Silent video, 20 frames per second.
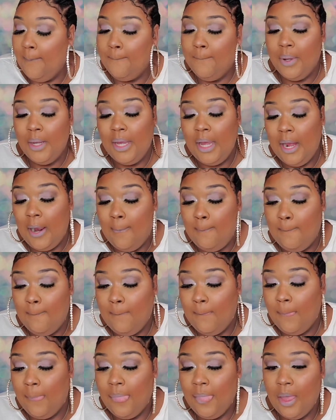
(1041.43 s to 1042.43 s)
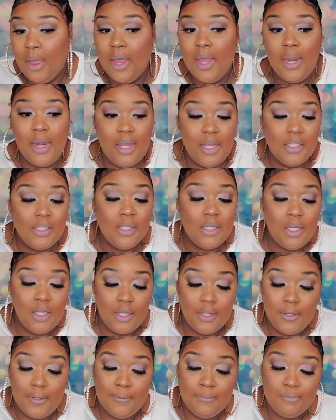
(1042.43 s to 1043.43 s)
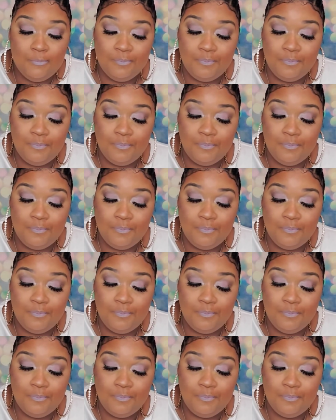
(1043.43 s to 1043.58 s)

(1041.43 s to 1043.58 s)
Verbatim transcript: but it is good.